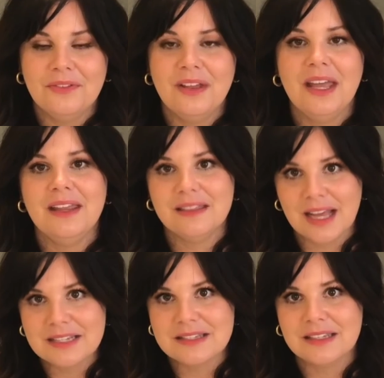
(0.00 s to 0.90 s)
And
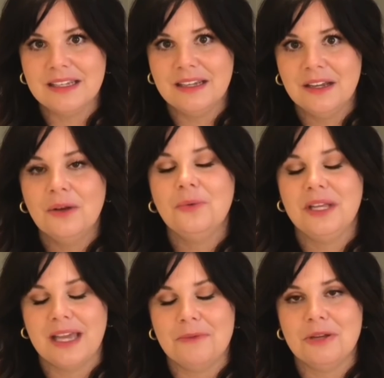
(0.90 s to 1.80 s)
lastly, we
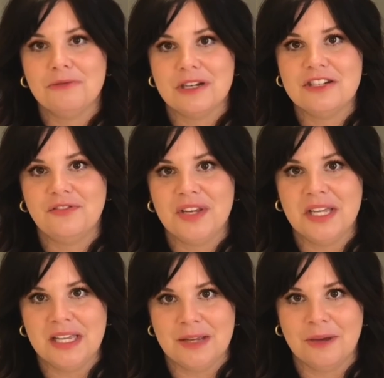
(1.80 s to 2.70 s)
can be reached via
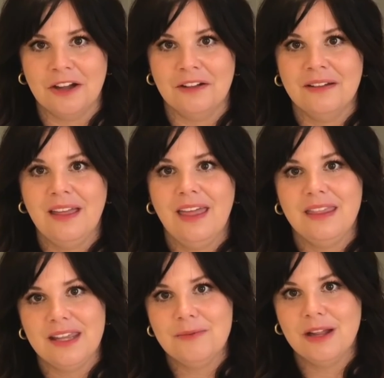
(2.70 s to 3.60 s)
email. And
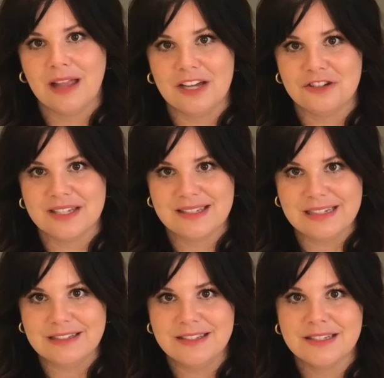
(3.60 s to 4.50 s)
the email address
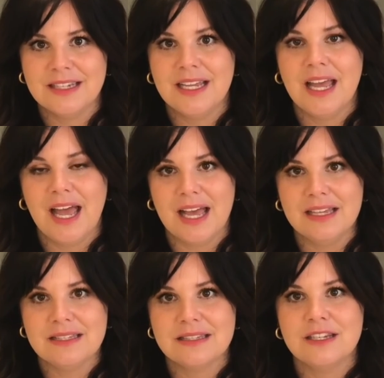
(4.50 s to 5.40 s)
is
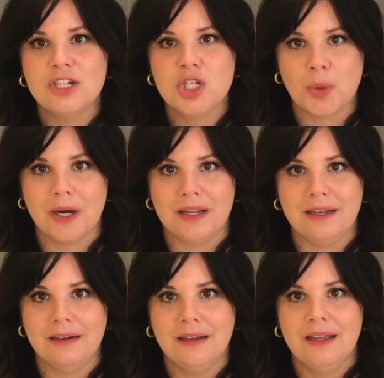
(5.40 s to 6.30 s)

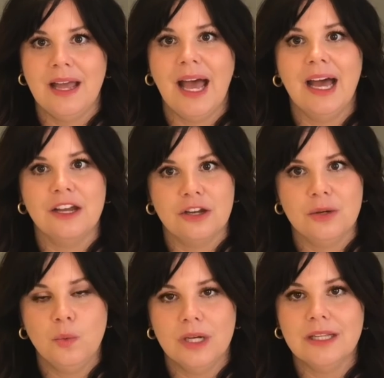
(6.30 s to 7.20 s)
sjordan at
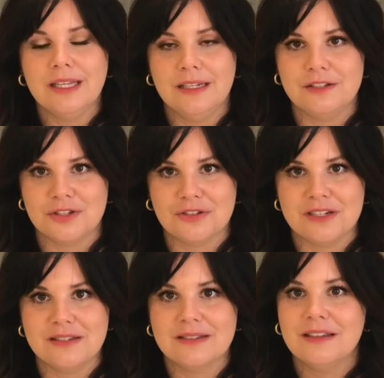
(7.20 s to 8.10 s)

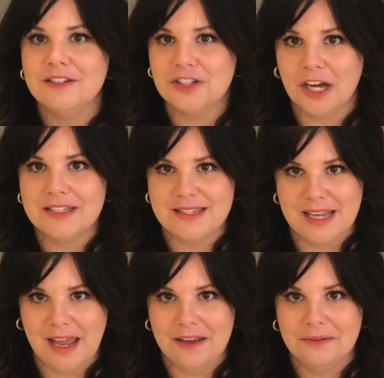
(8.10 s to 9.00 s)
goodwillindustries.ca.